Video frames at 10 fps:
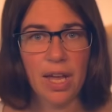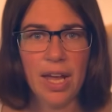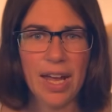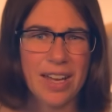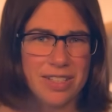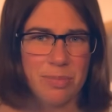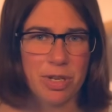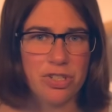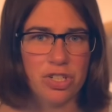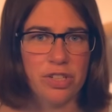As I
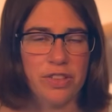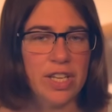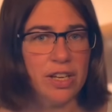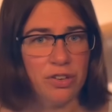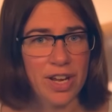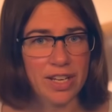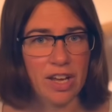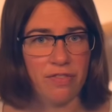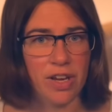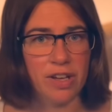mentioned, the internet
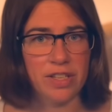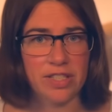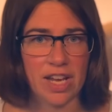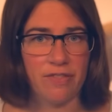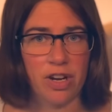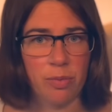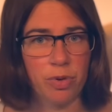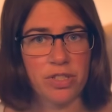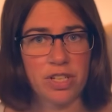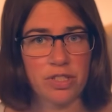cafe on the Sapphire
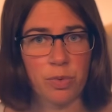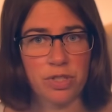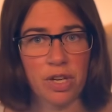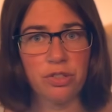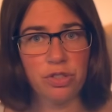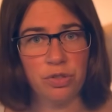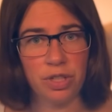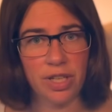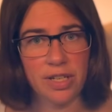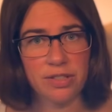Princess was
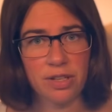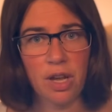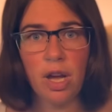underutilized.